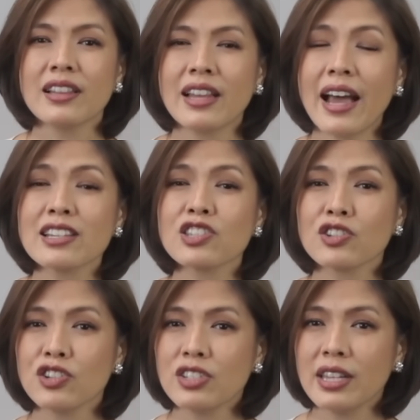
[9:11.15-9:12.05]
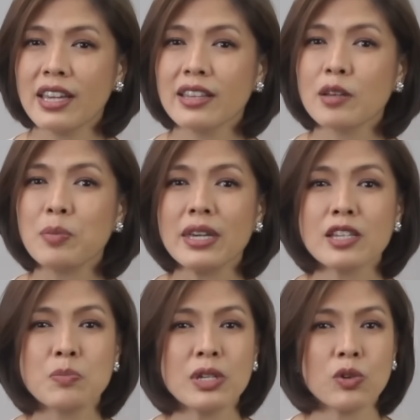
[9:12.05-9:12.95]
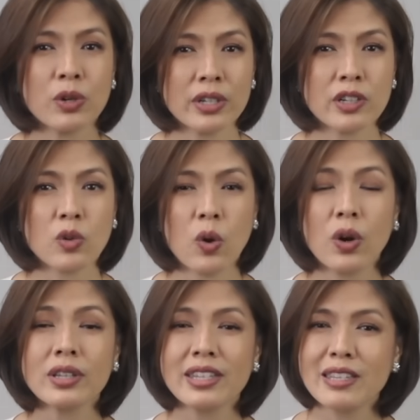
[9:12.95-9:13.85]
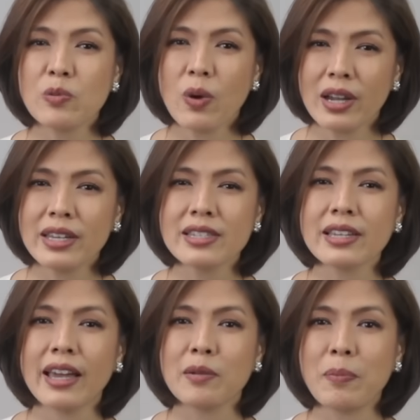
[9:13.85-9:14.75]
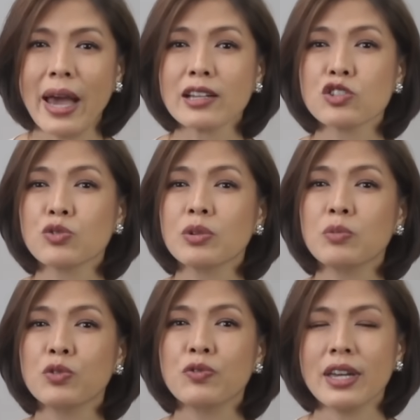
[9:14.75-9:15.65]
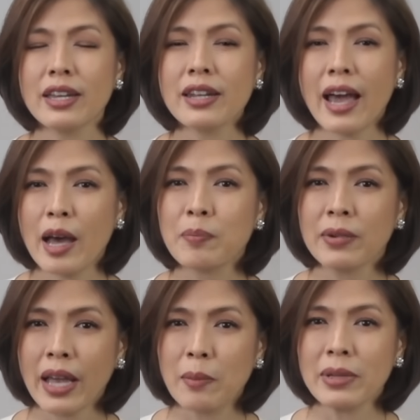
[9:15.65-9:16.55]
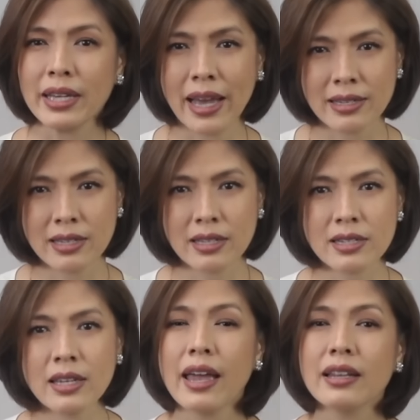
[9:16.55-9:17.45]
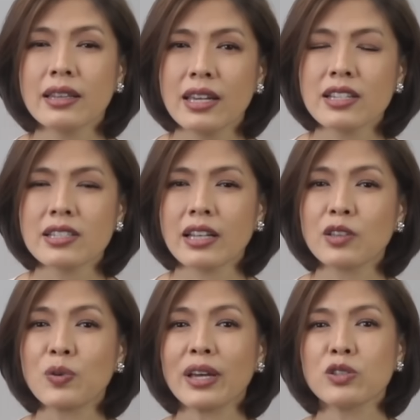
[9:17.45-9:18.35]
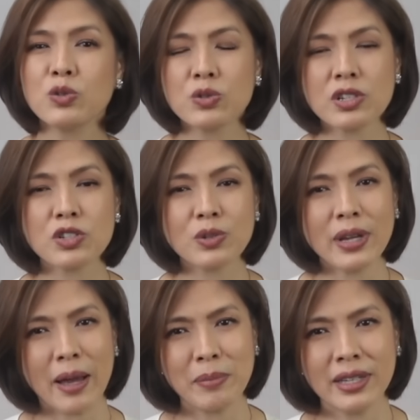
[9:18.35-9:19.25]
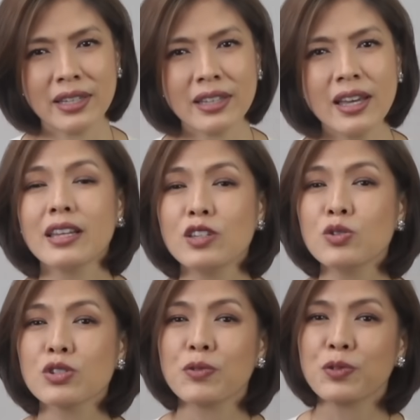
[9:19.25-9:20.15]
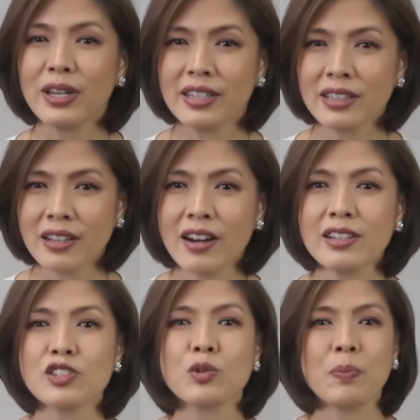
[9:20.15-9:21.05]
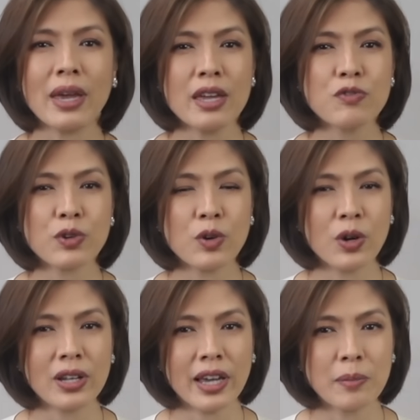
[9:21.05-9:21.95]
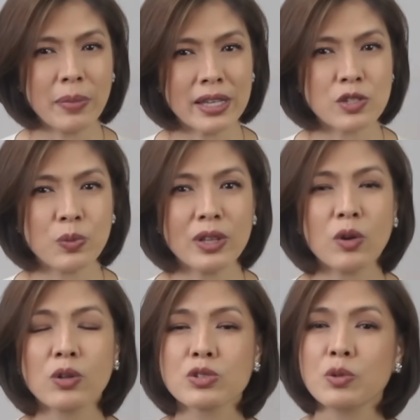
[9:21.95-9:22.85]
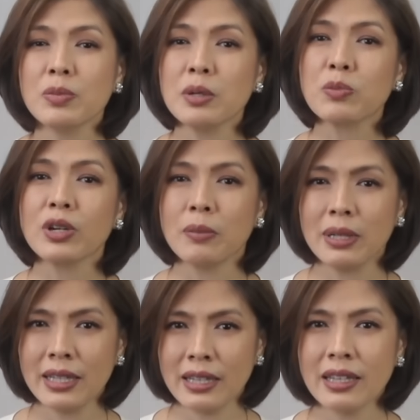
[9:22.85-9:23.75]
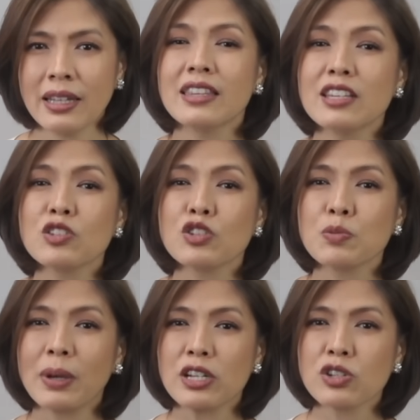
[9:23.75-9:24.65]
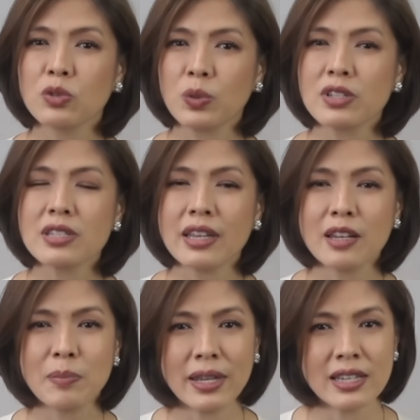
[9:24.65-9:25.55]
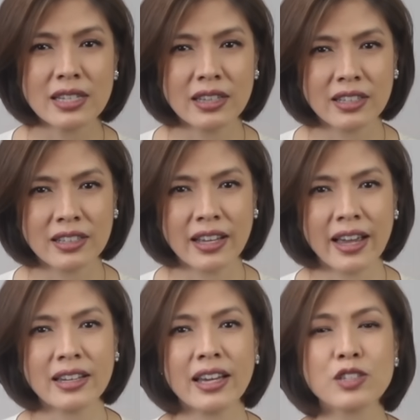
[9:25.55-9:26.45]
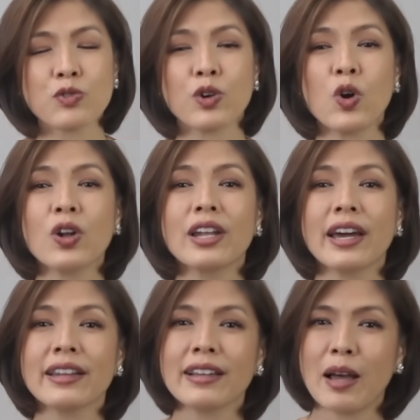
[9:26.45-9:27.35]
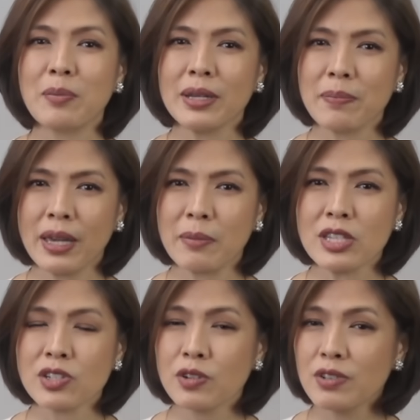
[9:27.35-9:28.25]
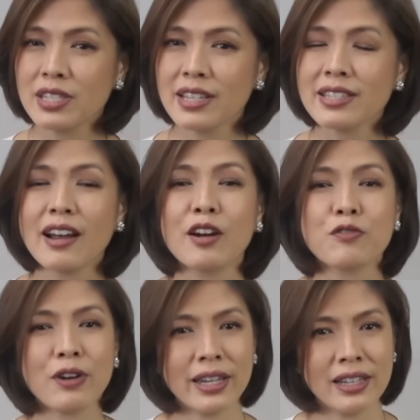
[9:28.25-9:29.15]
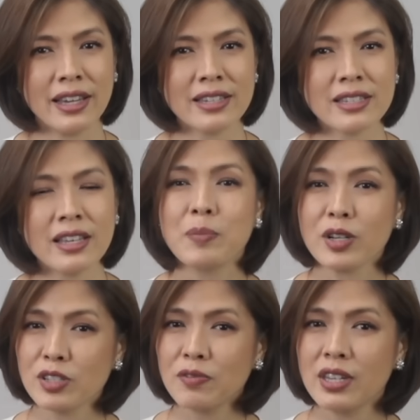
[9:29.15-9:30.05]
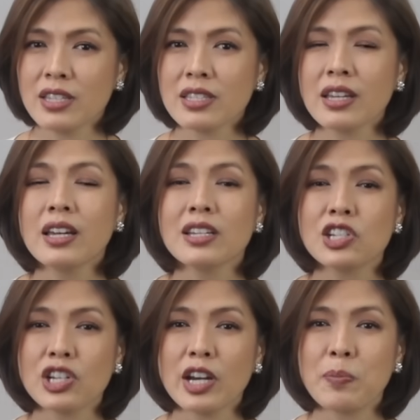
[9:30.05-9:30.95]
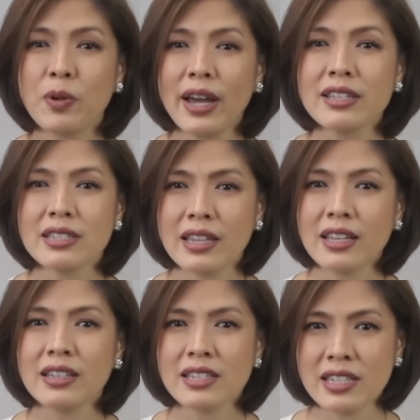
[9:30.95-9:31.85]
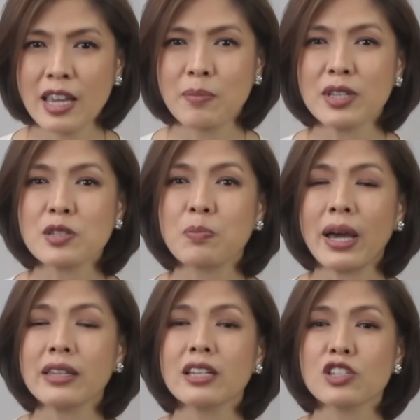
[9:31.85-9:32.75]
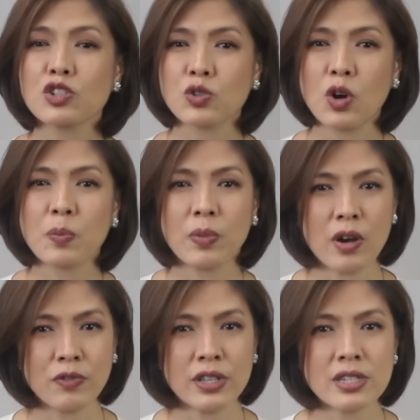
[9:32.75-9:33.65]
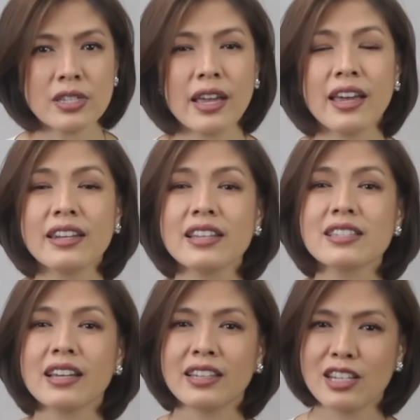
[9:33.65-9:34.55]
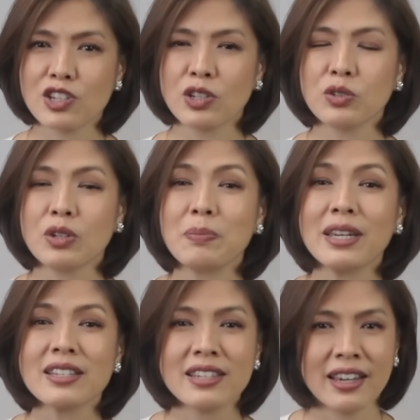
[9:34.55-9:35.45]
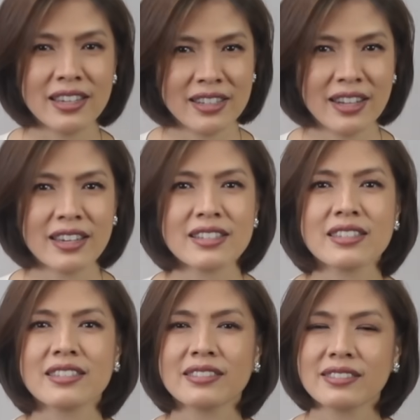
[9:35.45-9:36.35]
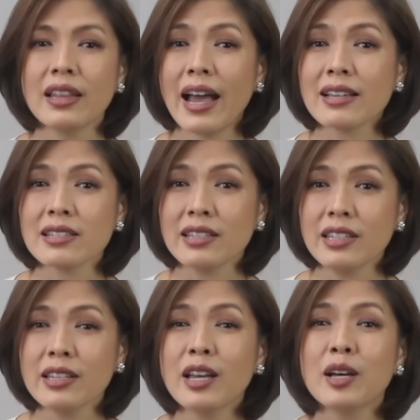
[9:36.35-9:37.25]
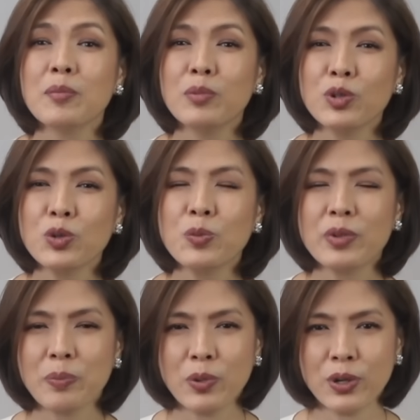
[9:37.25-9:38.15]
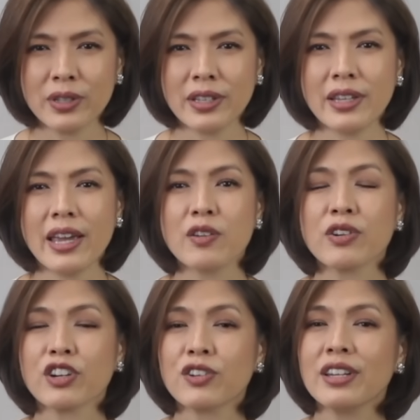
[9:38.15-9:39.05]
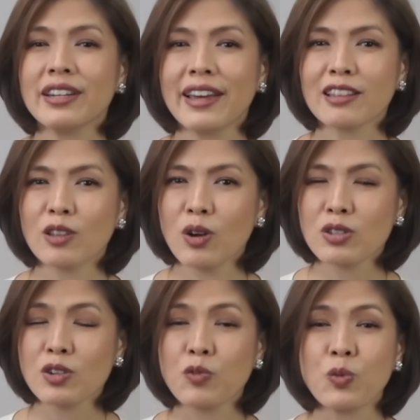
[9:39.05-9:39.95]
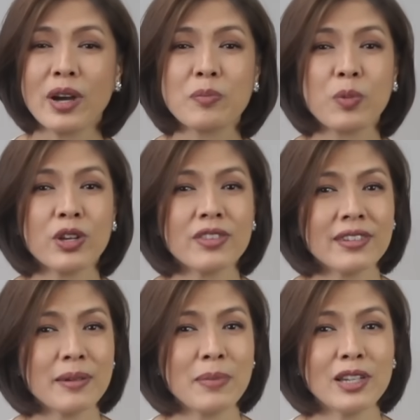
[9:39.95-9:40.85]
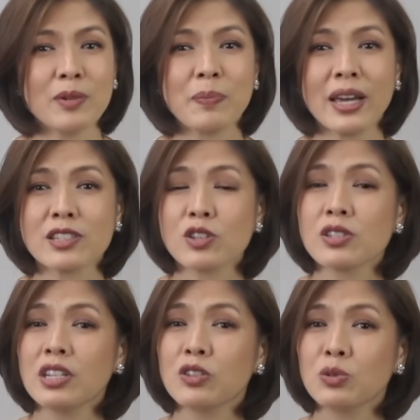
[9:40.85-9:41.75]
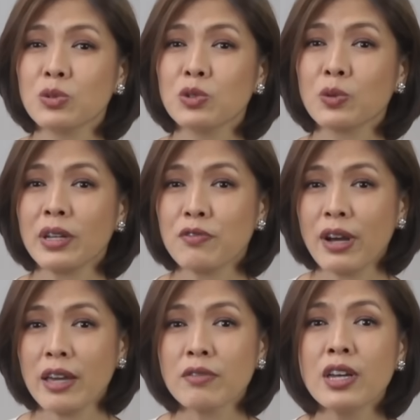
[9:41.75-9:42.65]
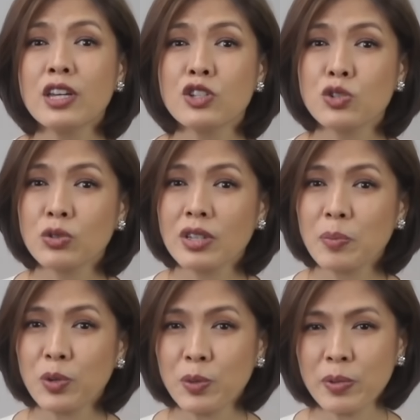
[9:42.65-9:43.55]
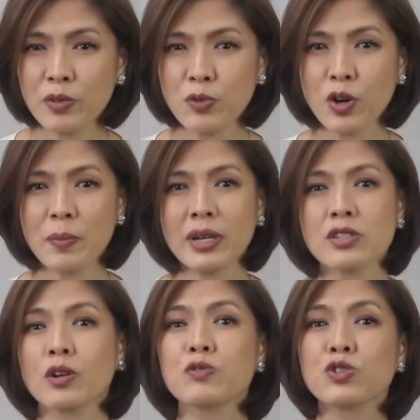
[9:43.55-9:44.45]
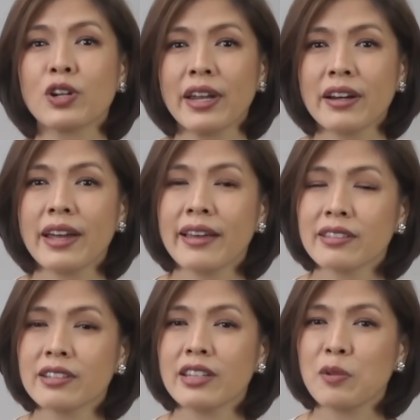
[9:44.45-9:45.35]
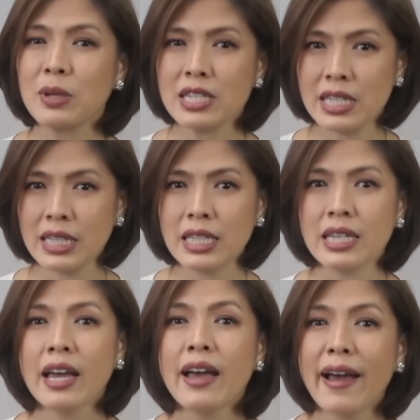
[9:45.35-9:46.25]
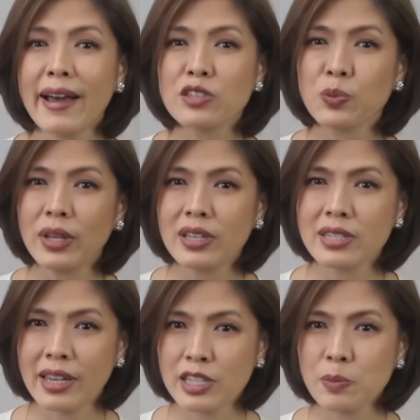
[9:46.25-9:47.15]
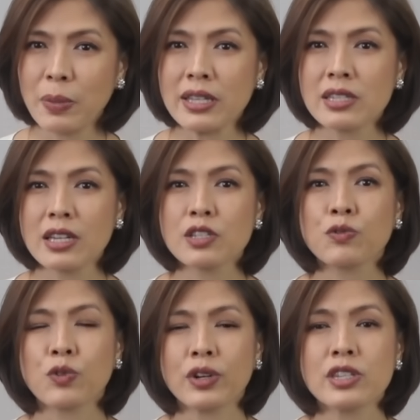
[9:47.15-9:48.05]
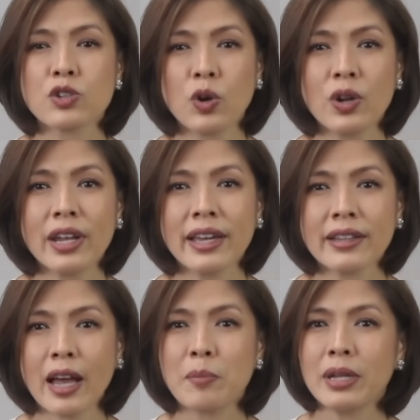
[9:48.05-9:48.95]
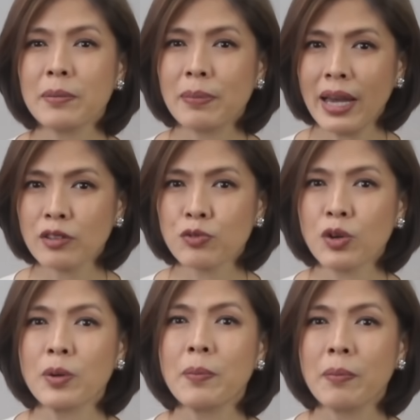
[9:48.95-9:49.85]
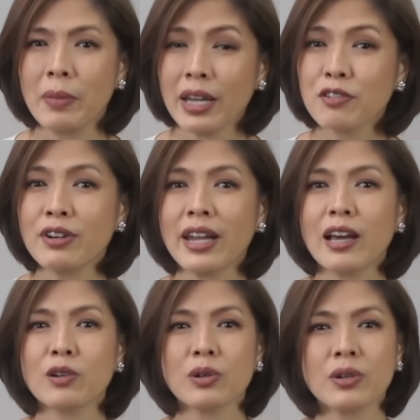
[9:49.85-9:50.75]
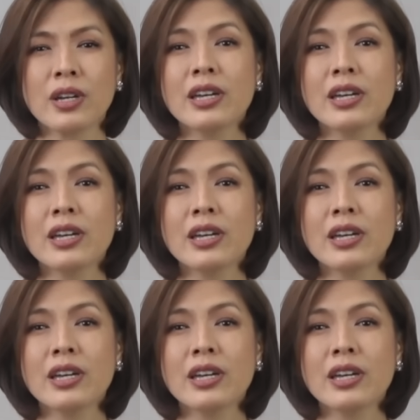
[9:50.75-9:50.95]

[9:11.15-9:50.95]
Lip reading: Last Thursday, the BSP ordered all e-wallets and banks to remove in-app gambling assets and links that direct users to gambling. The use of credit cards to pay for online bets will also be prohibited. This suspension will stay in place until guidelines for online gambling payment services are finalized. Because of this, share price stayed the same despite its strong profits and its addition to the PSEi index. Lastly, Bloom reported a recurring net loss of 1.3 billion pesos in 2Q25 due to the poor performance of Soler Entertainment City, as well as expenses for its online gambling platform Mega Fanalo.